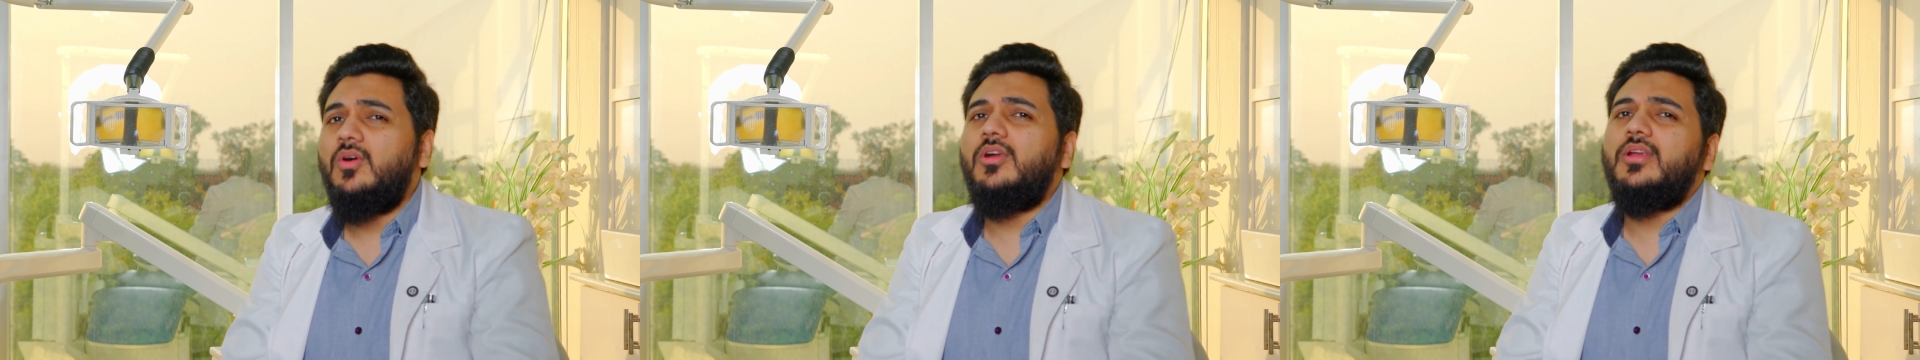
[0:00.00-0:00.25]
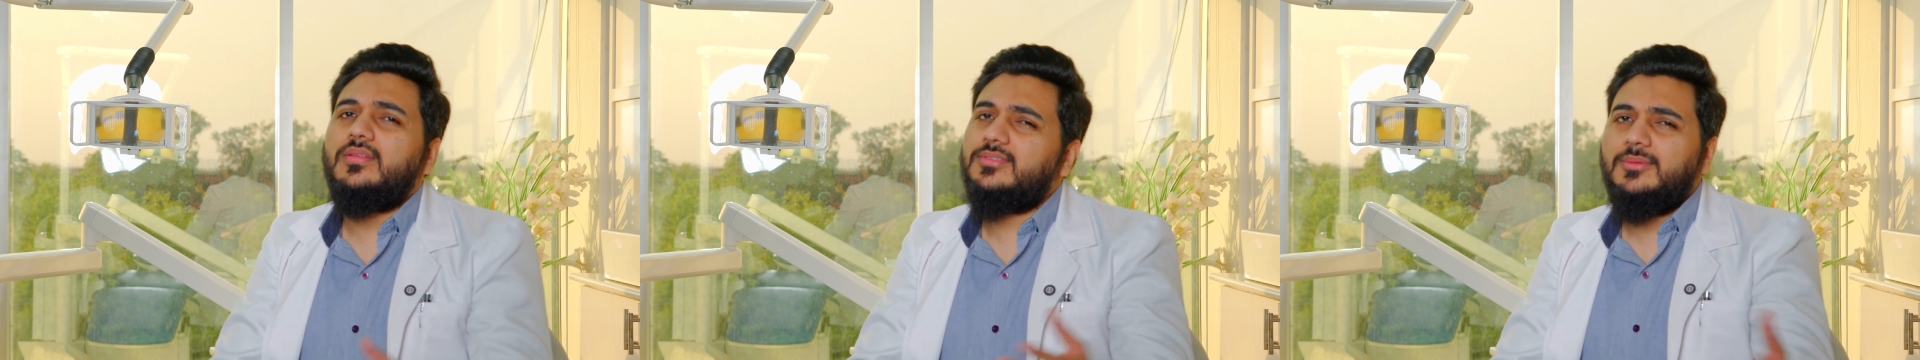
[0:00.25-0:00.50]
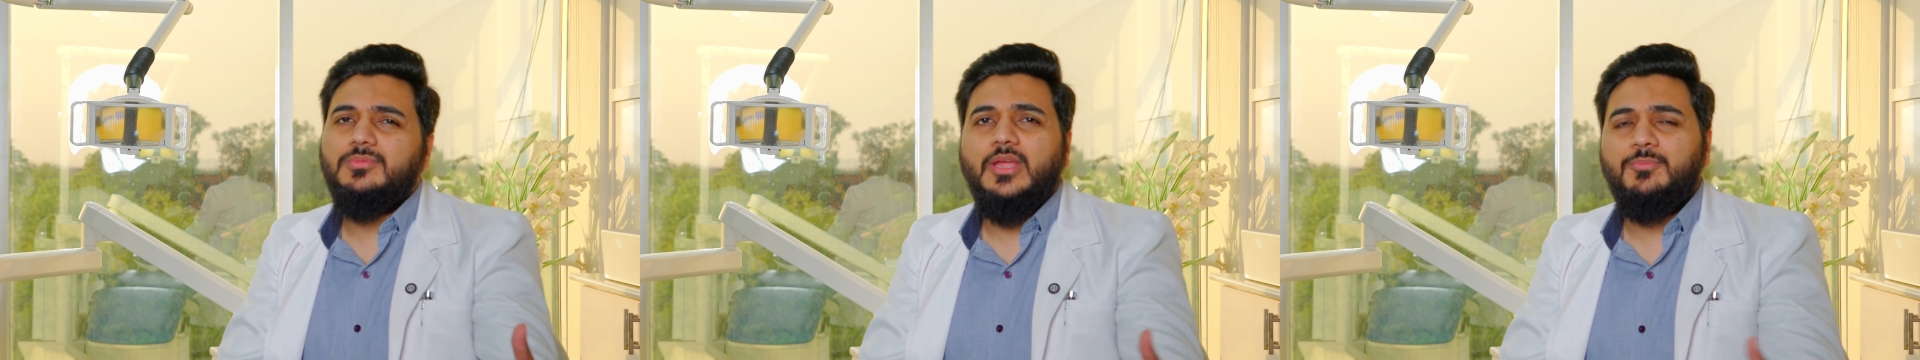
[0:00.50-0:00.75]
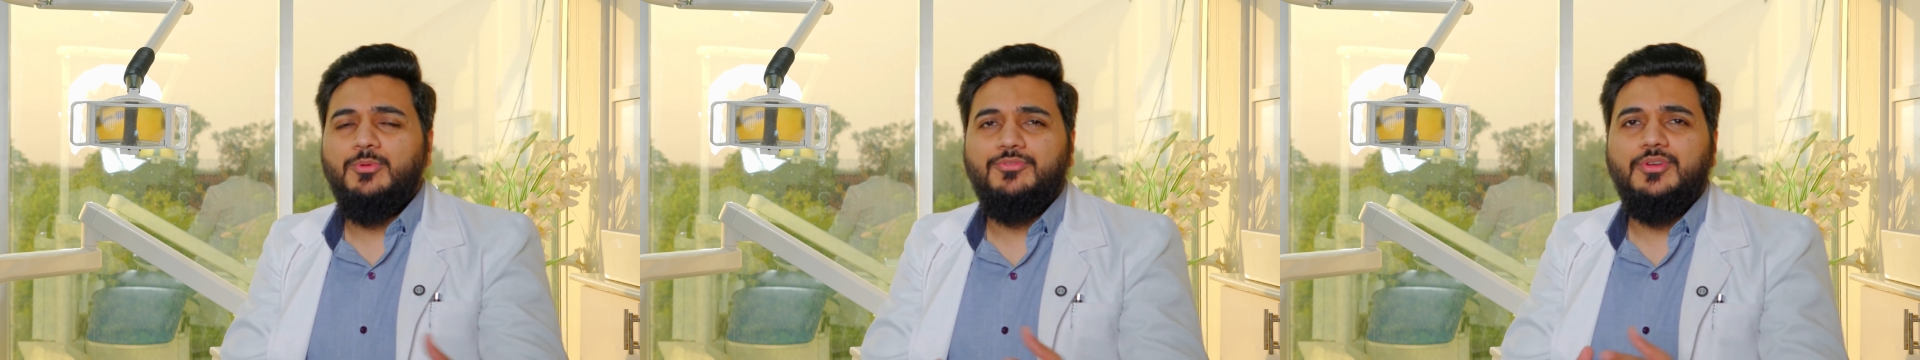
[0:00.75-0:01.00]
or some
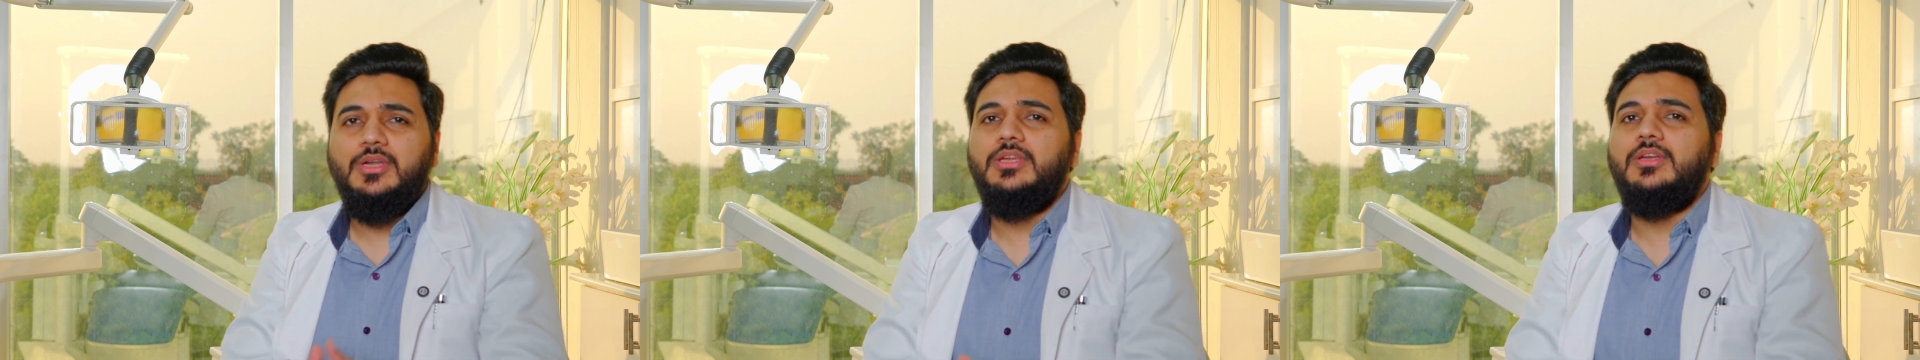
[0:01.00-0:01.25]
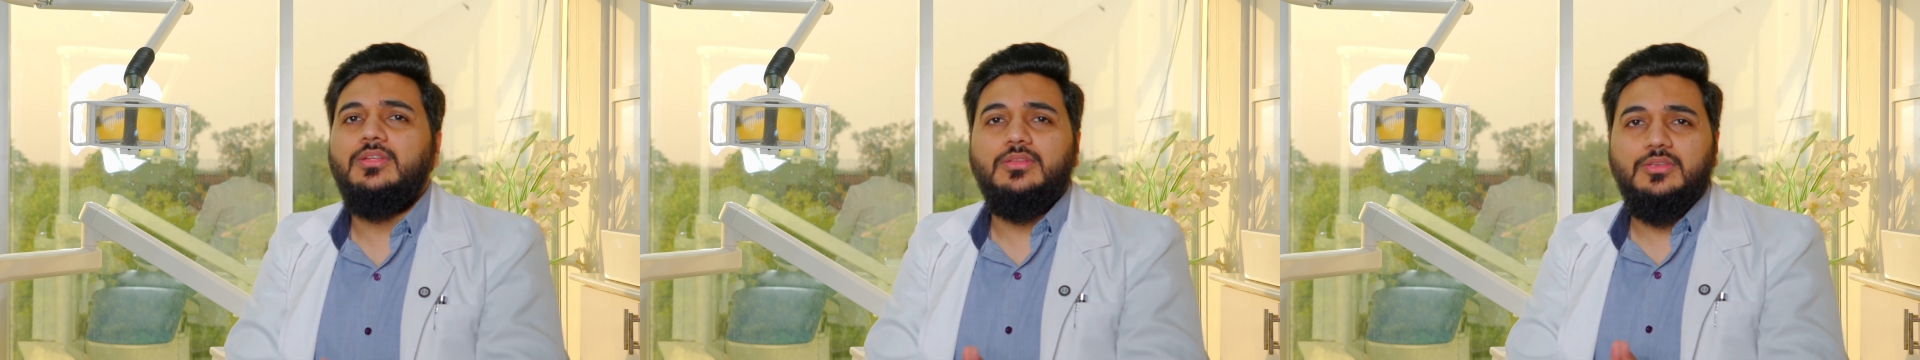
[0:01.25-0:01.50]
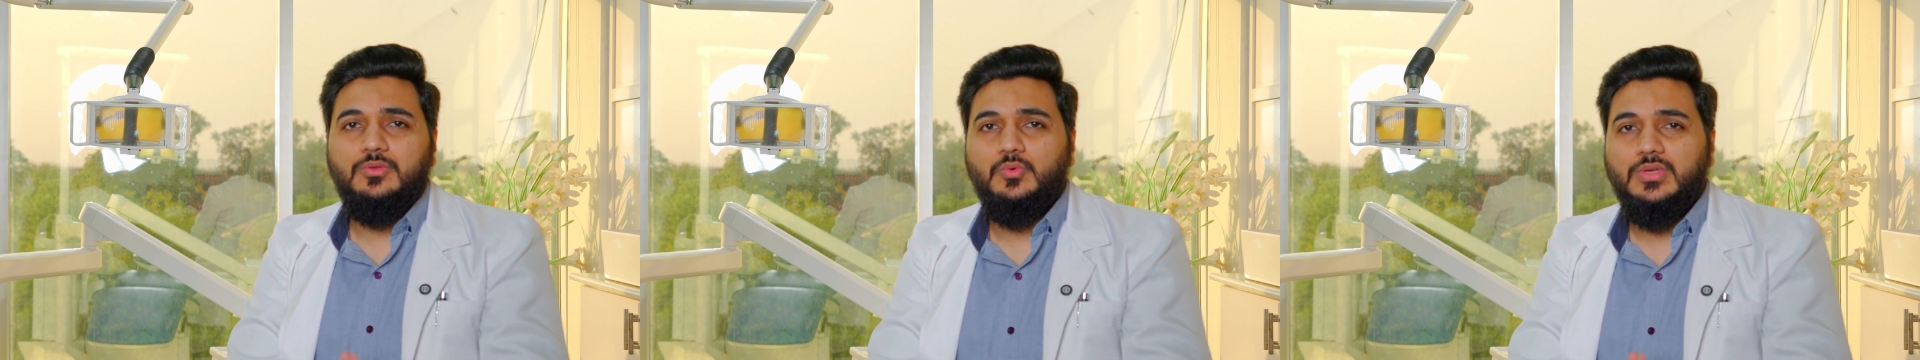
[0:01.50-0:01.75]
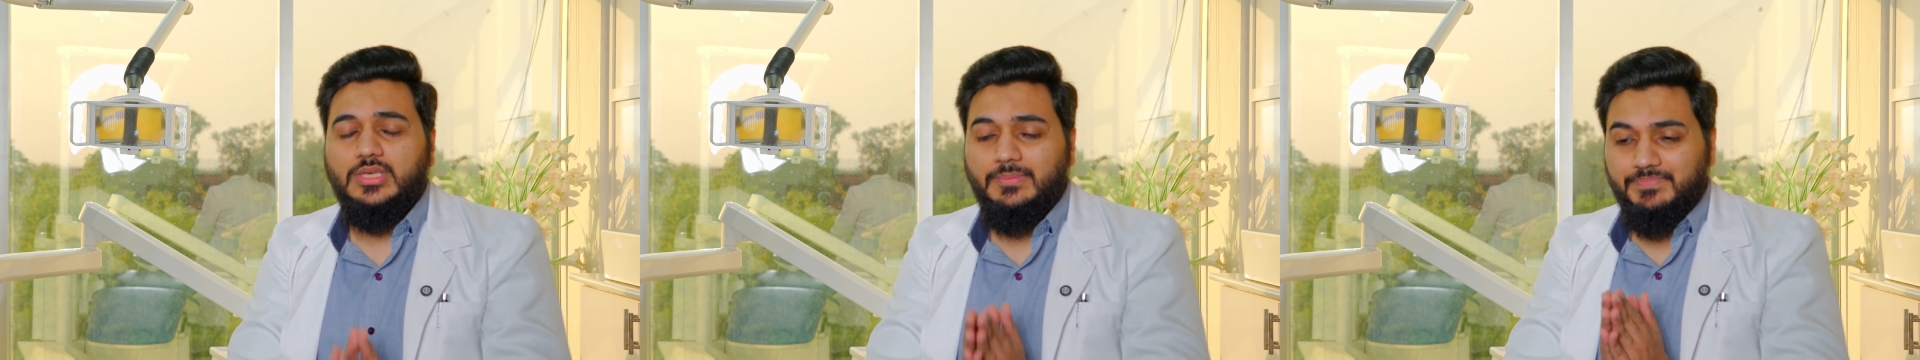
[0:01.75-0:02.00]
type of career in the
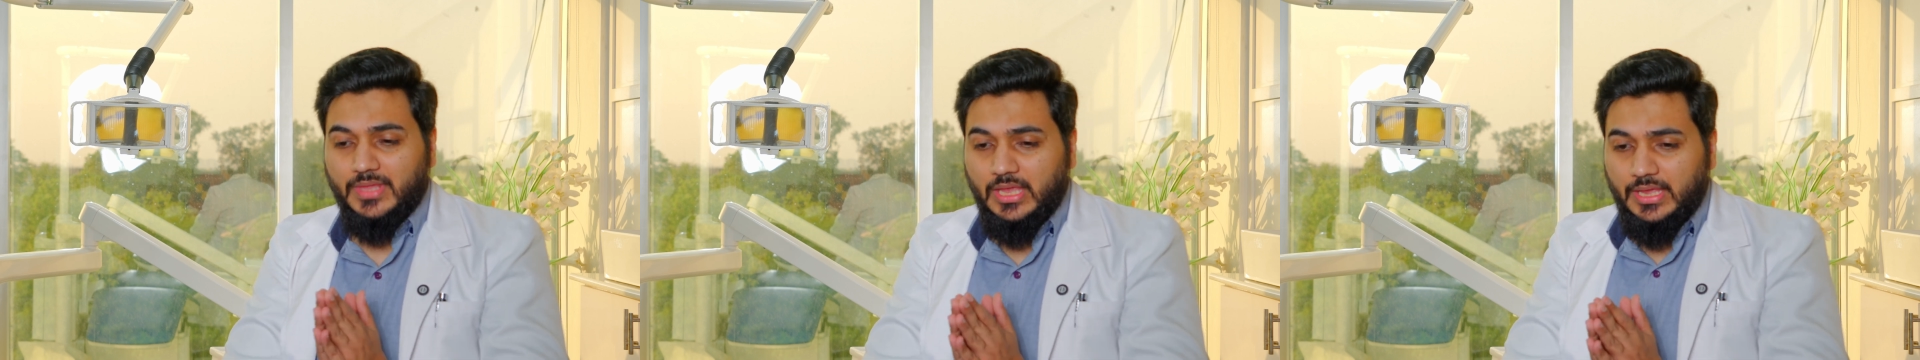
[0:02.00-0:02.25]
UK.